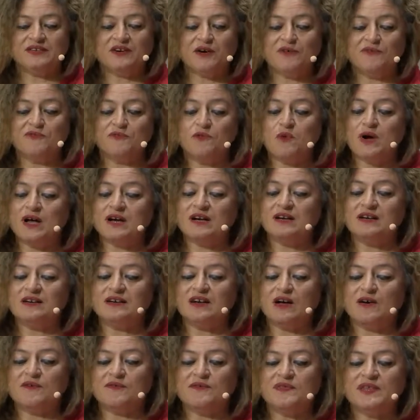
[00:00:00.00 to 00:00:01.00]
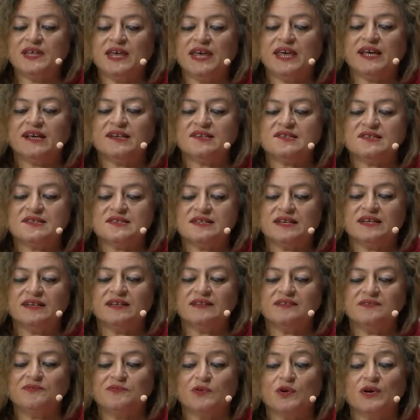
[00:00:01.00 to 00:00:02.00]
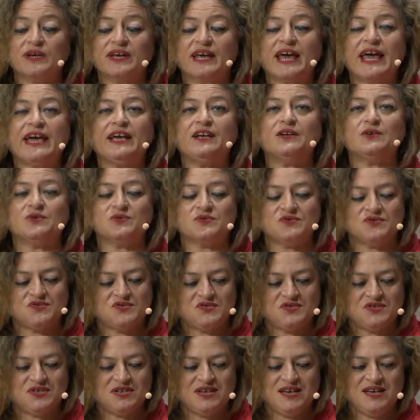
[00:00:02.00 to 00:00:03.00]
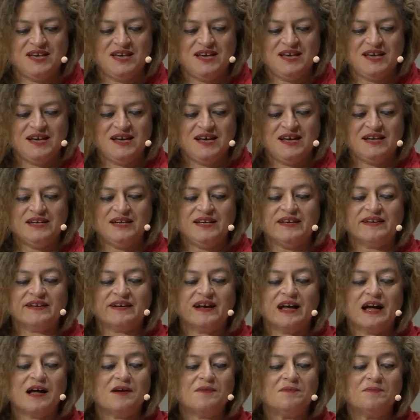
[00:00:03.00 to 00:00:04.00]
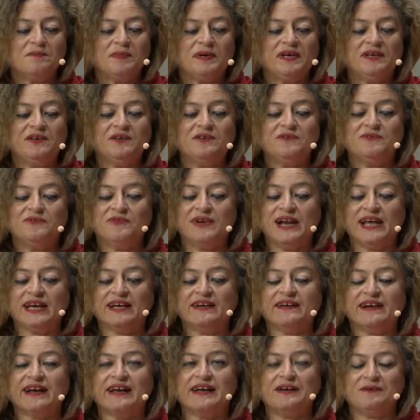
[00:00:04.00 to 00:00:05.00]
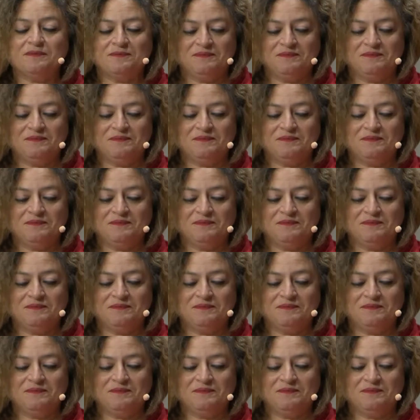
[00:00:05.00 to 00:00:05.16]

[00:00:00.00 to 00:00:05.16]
of one of the extinct volcanoes near Campi Flegrei.